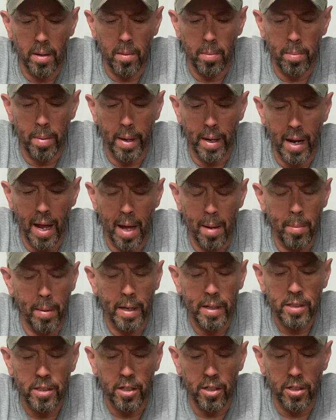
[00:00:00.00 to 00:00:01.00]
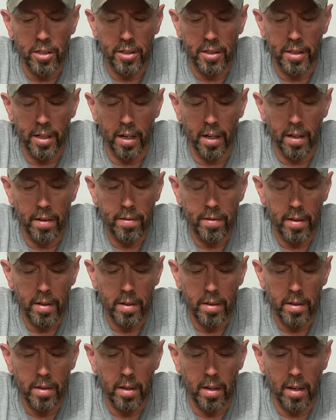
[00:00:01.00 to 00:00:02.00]
P-Line makes good stuff.
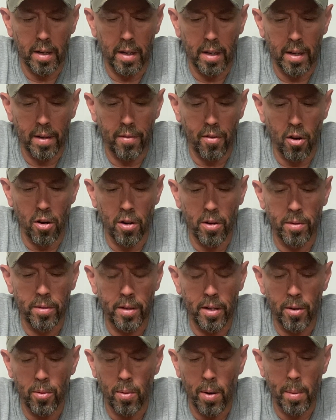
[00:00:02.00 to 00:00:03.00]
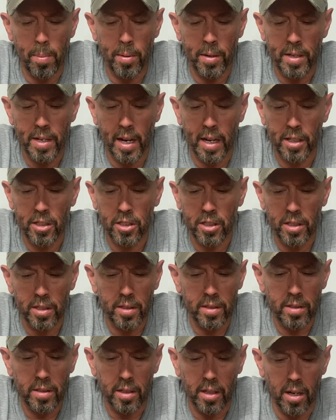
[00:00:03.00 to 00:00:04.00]
I've heard their
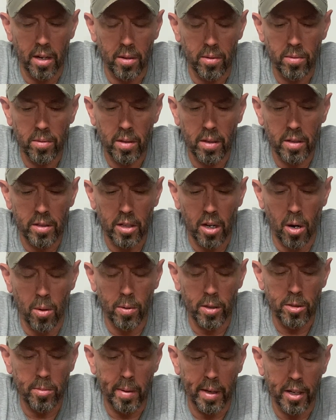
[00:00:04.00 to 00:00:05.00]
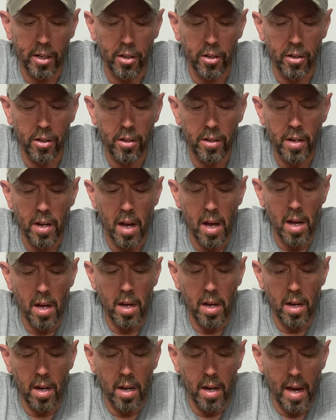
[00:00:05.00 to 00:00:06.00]
reputation, has always been good,
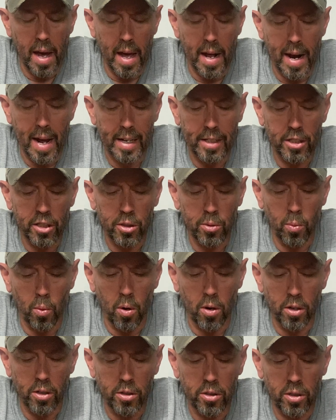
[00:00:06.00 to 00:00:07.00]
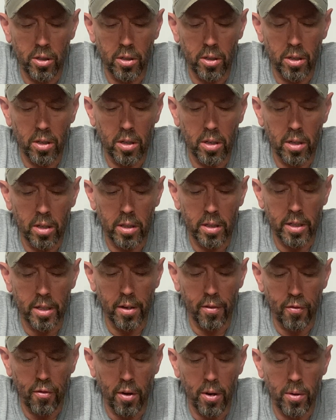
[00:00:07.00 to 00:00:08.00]
and I just wanted a
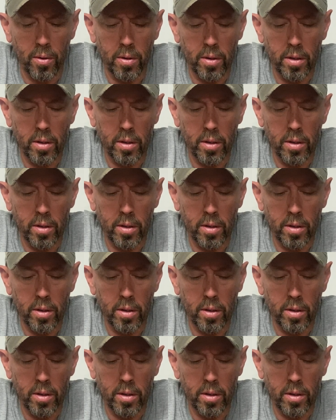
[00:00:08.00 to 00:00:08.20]
different